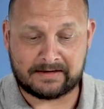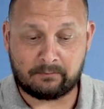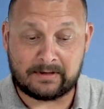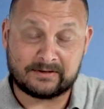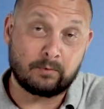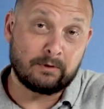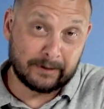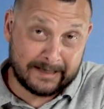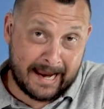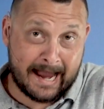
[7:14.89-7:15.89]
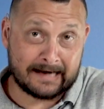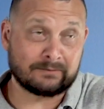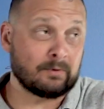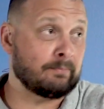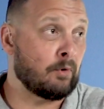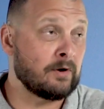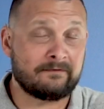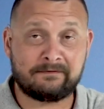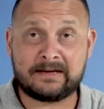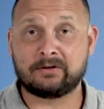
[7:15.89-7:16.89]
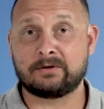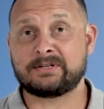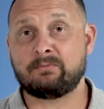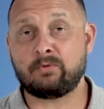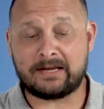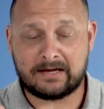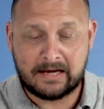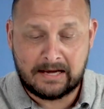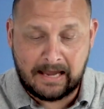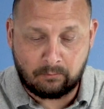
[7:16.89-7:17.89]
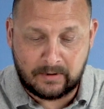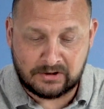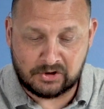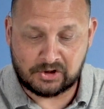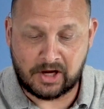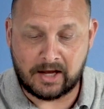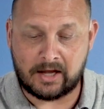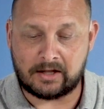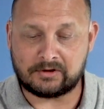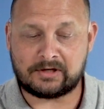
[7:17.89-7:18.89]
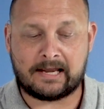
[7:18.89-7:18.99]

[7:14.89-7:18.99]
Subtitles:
And so we react and we point fingers and we judge.